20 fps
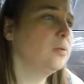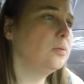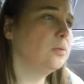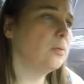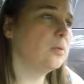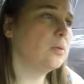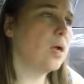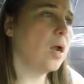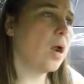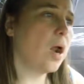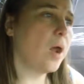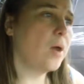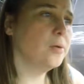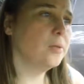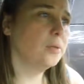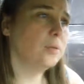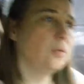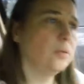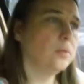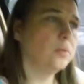So I think
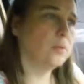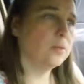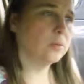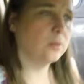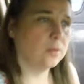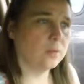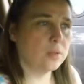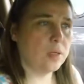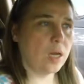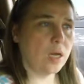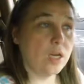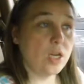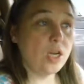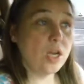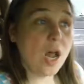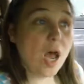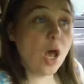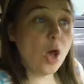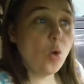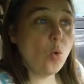working in the funeral would probably be good for you.
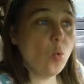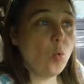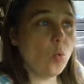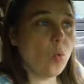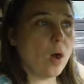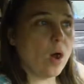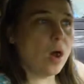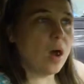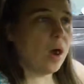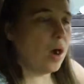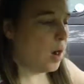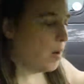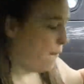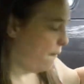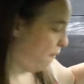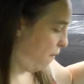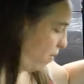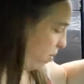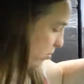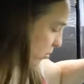You already understand the
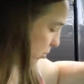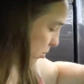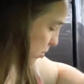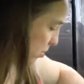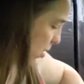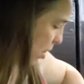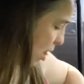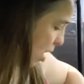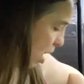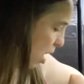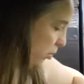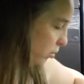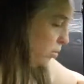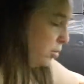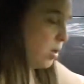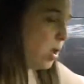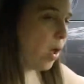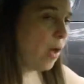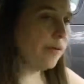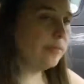basics.
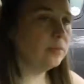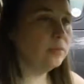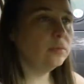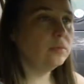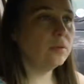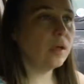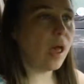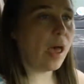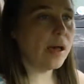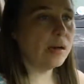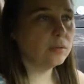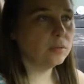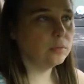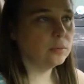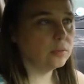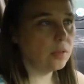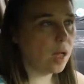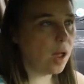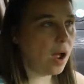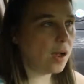No. You see, that shows an
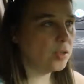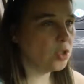interest.